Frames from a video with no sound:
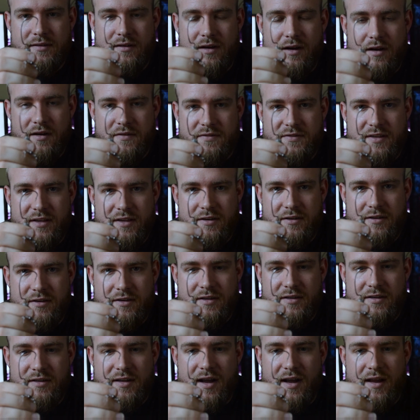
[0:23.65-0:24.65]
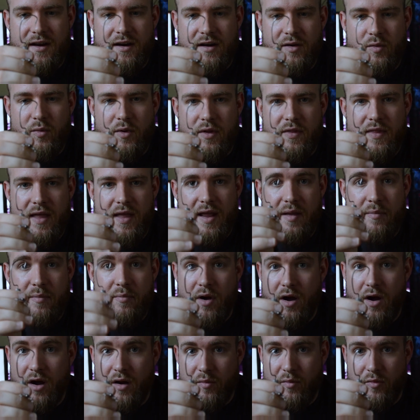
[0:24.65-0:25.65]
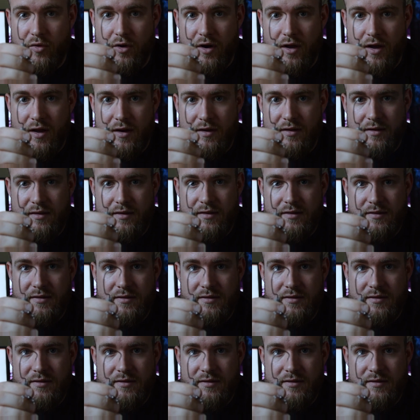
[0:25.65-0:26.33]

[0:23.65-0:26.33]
offset hook tied on with a Palomar knot.